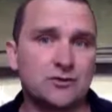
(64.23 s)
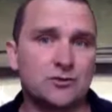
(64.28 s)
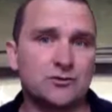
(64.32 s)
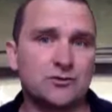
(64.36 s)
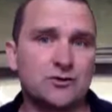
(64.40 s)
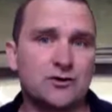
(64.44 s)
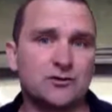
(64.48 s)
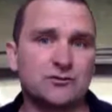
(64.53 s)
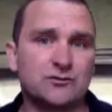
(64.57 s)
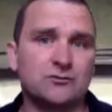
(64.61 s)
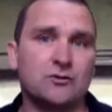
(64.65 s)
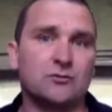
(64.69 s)
going
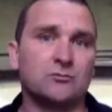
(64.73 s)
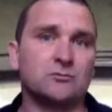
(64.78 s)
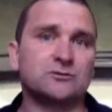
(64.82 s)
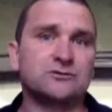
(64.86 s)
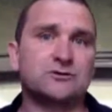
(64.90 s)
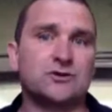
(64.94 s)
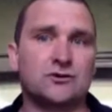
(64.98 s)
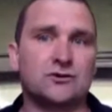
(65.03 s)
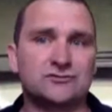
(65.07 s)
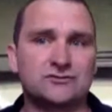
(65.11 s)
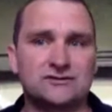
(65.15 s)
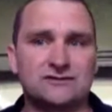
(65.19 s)
on almost
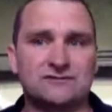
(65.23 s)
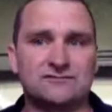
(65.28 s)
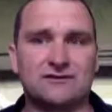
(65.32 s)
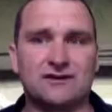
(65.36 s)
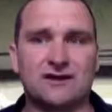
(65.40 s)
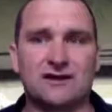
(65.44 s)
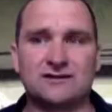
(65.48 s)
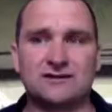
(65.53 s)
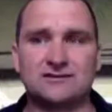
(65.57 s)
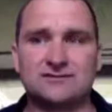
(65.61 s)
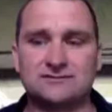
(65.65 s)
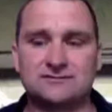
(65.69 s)
constantly for the
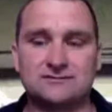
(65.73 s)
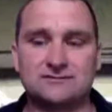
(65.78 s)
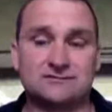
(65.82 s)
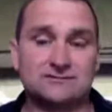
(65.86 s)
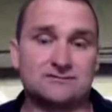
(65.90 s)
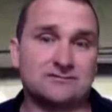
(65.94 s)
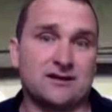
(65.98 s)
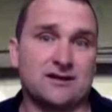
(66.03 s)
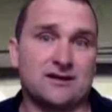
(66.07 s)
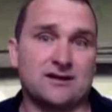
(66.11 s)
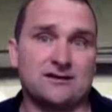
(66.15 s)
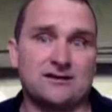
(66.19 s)
last
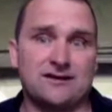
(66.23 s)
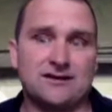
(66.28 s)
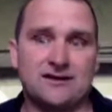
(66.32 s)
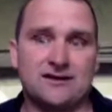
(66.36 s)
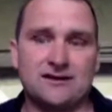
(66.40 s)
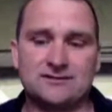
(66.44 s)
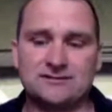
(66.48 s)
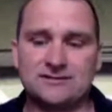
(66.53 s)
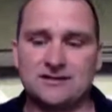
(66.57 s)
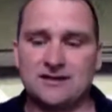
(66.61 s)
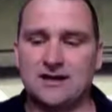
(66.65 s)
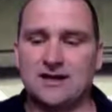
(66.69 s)
10
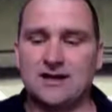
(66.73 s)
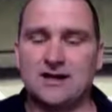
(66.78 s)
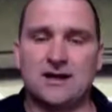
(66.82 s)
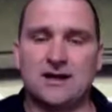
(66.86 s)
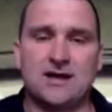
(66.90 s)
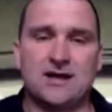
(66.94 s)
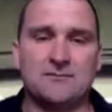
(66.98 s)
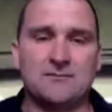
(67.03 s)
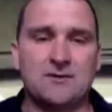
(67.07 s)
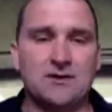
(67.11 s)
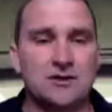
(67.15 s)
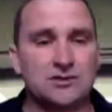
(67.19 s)
years.
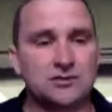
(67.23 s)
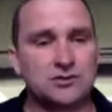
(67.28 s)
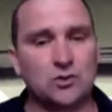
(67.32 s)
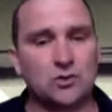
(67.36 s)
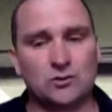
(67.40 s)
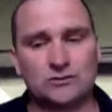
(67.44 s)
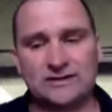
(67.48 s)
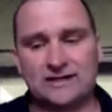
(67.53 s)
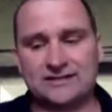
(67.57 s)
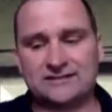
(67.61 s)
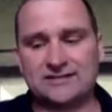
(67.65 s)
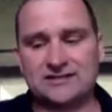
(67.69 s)
So
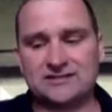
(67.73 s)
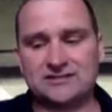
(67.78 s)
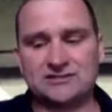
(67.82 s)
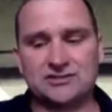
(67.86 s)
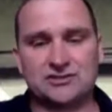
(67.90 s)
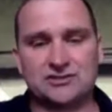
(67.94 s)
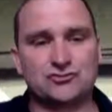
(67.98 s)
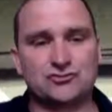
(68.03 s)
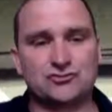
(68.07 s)
organizations are